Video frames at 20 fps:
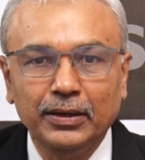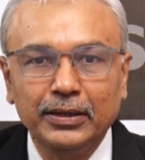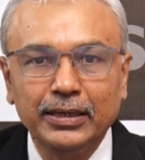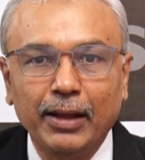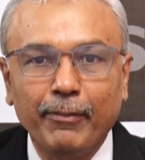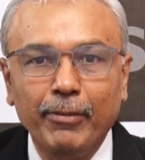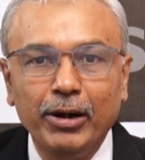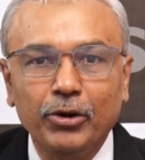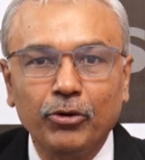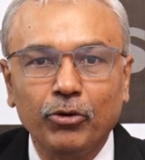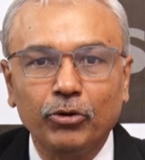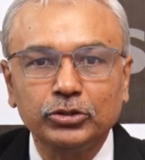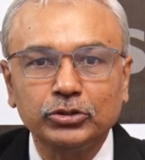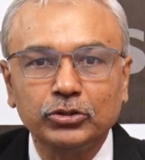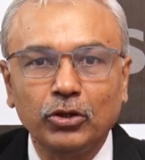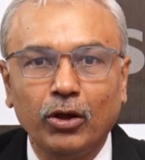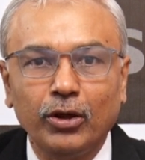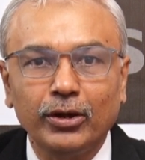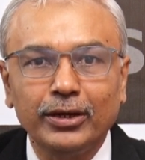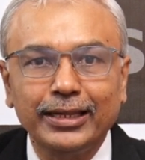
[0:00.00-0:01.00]
double rooks
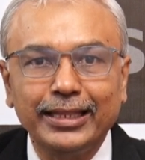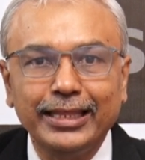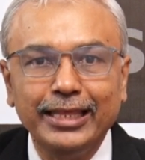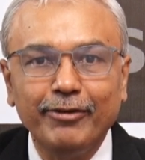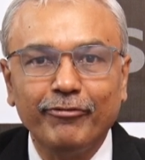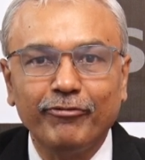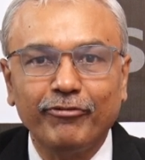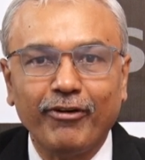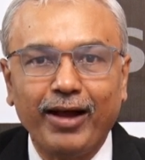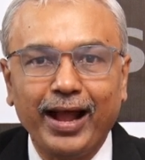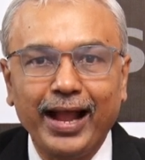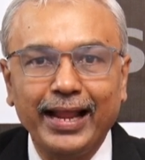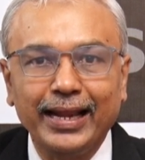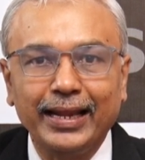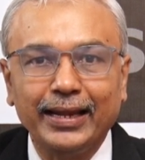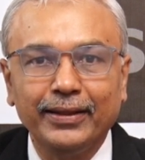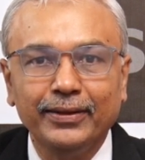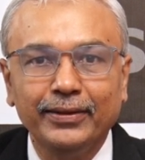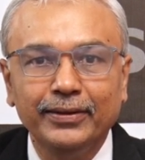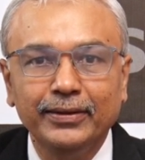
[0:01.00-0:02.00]
on e
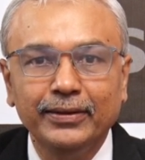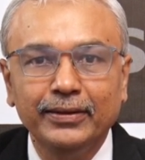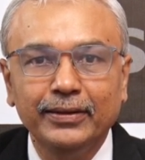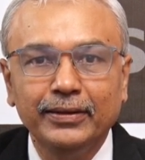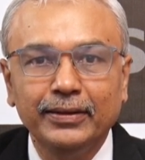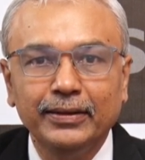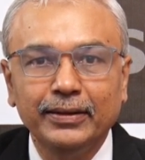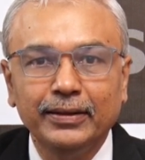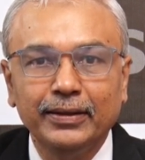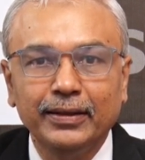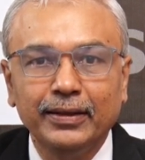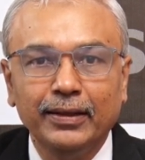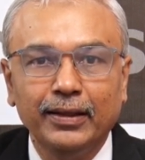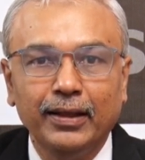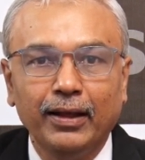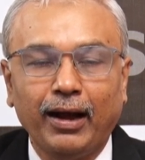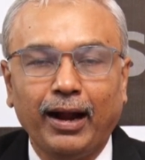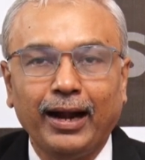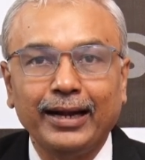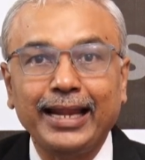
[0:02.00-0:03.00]
file
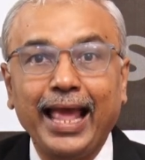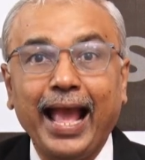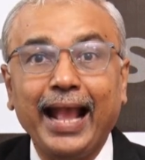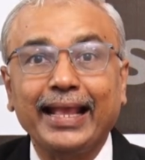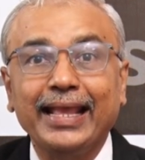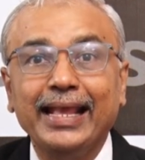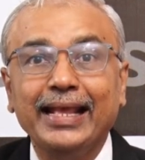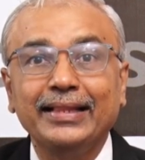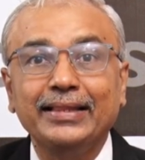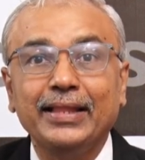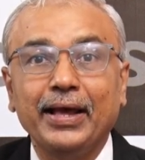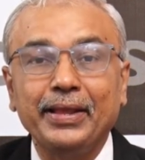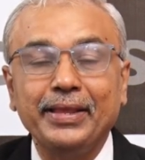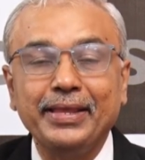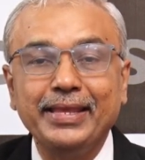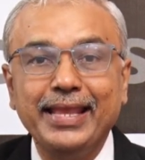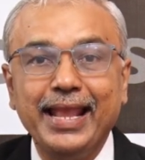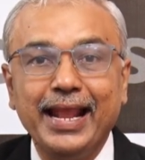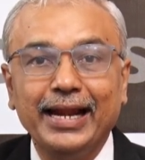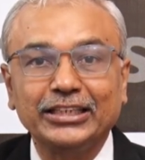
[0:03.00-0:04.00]
attacking the
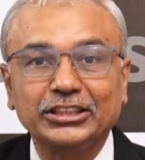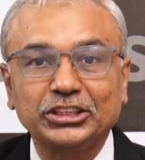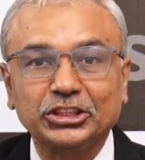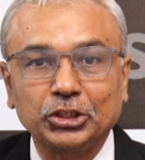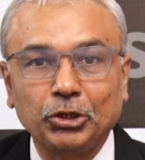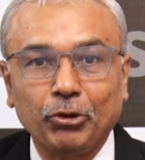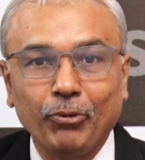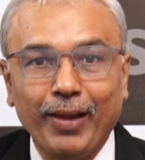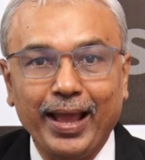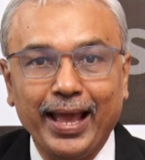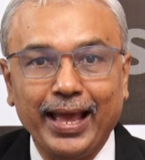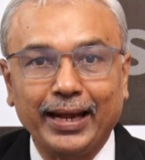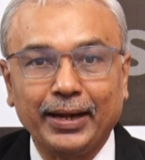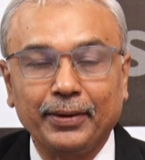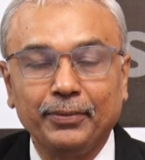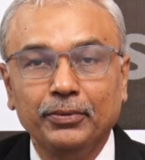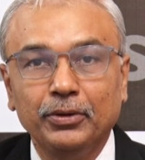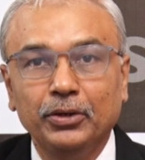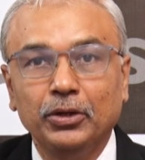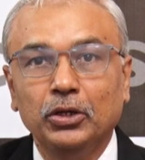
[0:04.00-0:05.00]
e8
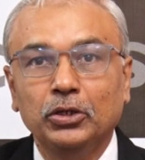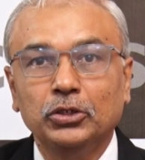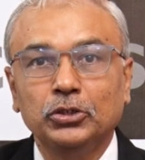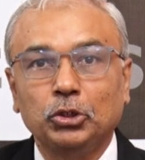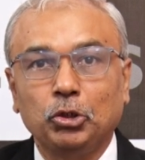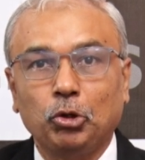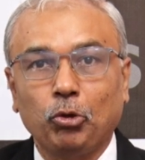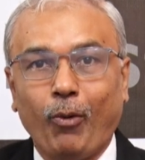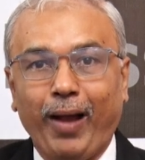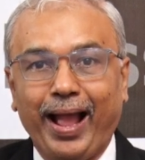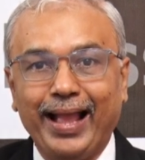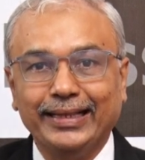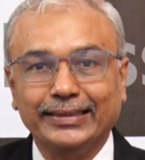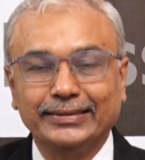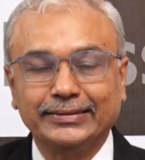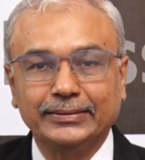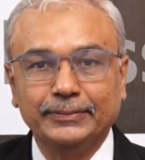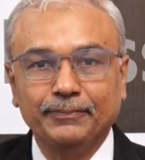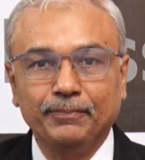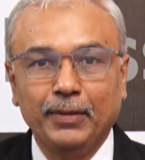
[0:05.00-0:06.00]
square
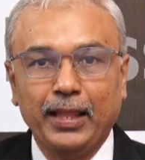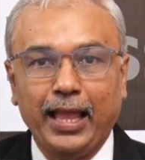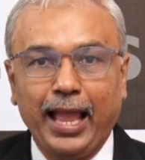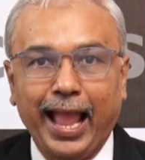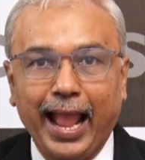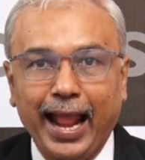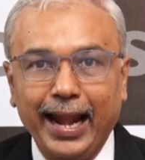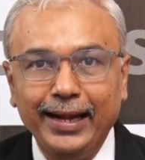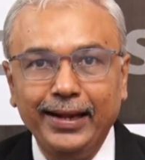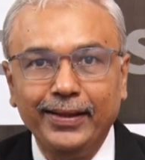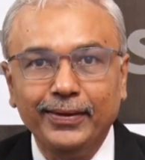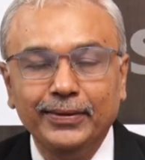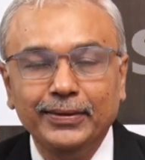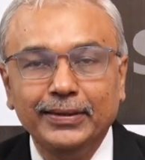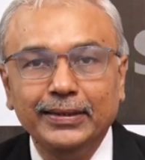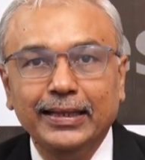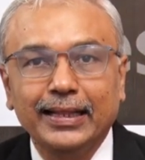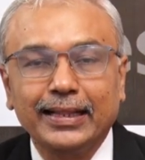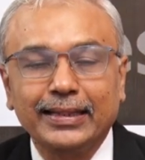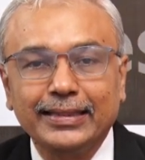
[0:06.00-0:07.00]
twice, and
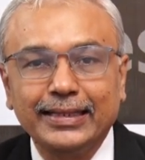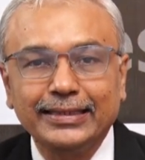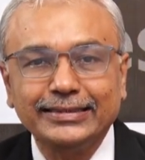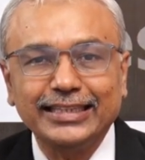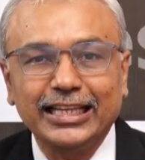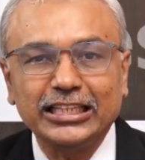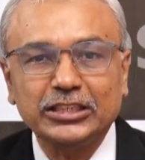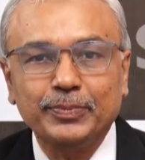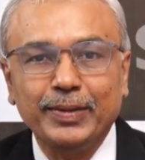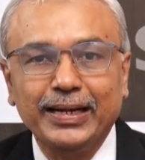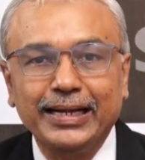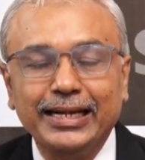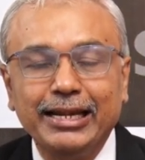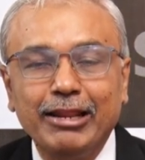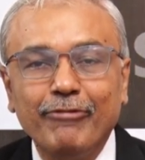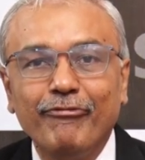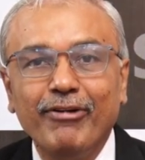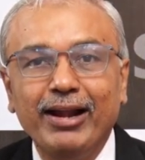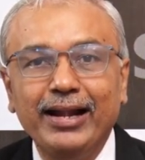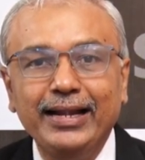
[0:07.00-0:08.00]
this has been
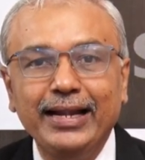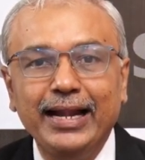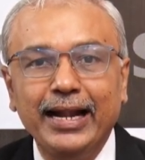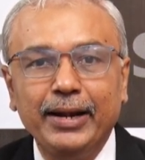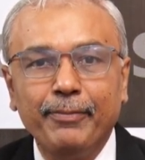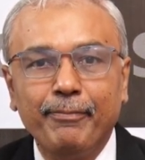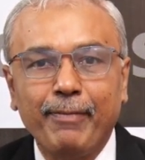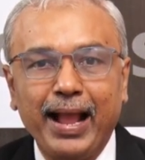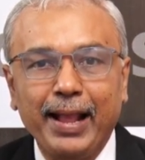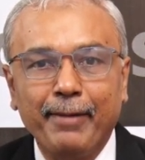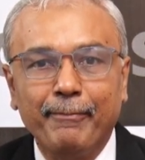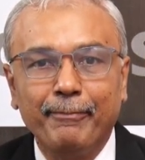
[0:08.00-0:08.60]
defended by